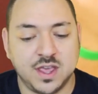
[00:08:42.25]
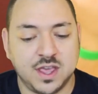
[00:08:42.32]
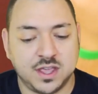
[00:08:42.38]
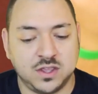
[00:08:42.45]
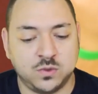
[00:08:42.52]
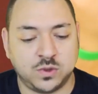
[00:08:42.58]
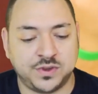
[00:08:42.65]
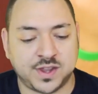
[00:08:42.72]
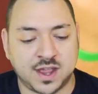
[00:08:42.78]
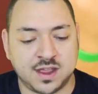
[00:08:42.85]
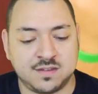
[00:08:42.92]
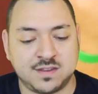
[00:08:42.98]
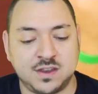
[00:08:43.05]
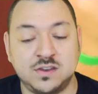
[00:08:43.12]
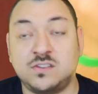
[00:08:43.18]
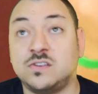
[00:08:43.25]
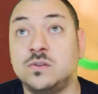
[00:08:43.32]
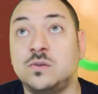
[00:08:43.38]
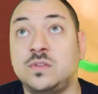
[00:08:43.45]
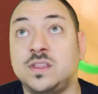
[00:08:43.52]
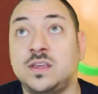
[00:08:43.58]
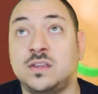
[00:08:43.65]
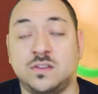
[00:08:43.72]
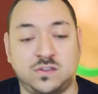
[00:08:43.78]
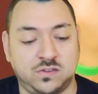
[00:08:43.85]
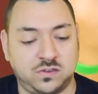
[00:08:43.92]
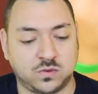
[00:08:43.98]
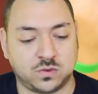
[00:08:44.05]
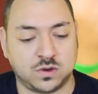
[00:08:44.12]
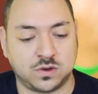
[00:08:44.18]
you will dive into the
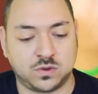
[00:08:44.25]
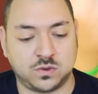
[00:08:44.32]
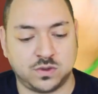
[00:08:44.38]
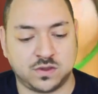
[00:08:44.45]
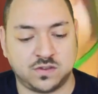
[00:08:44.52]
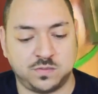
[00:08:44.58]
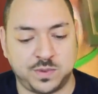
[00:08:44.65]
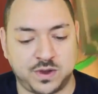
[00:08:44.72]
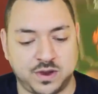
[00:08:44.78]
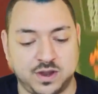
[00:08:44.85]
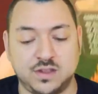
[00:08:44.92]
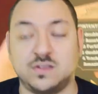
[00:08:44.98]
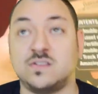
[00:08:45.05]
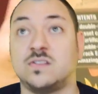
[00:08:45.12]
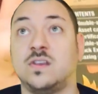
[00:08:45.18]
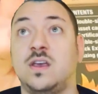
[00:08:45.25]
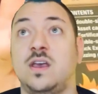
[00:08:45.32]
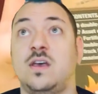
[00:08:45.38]
historical experience